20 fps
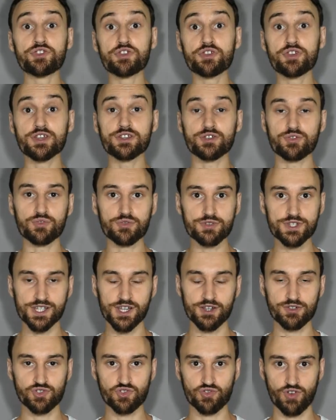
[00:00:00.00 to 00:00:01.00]
You could
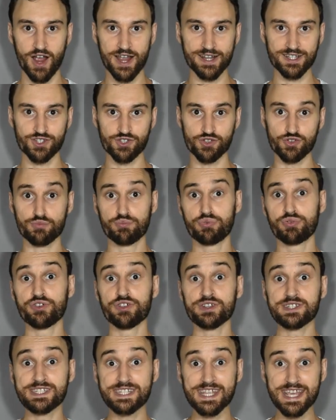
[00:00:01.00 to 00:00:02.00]
also try to
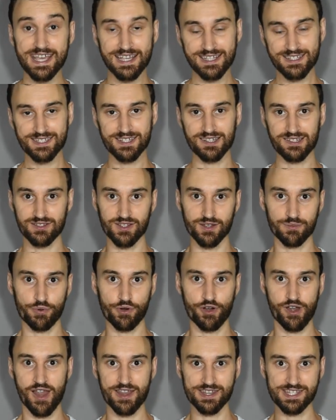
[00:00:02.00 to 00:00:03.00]
predict the
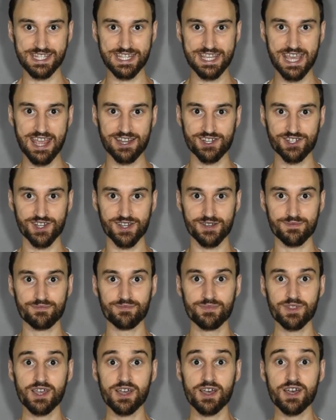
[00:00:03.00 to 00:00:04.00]
pronunciation.
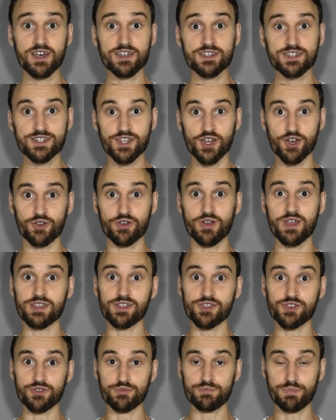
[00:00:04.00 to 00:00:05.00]
So
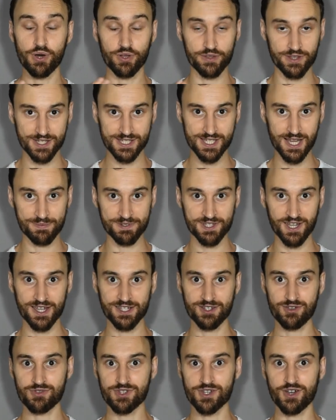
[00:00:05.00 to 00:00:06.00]
you put the
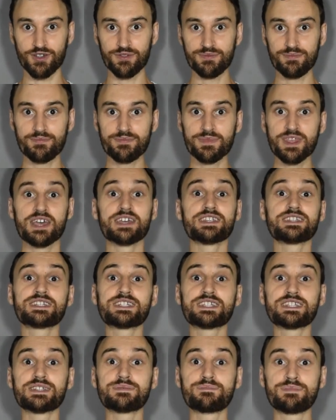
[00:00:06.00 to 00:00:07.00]
subtitles on,
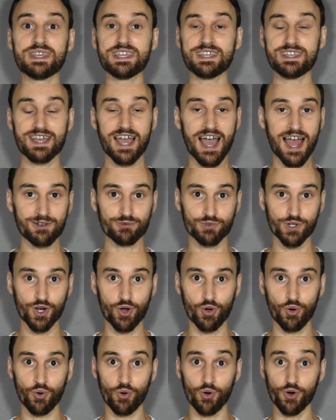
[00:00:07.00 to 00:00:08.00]
speak and
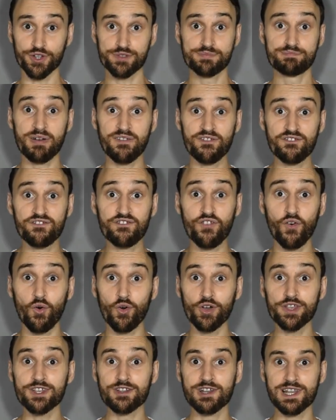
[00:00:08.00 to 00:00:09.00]
record
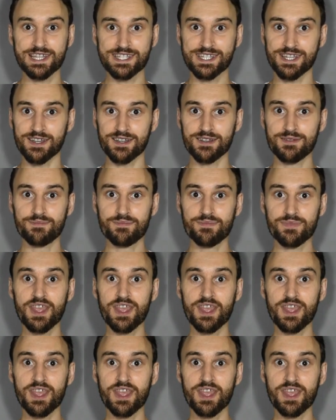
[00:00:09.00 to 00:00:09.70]
before you listen,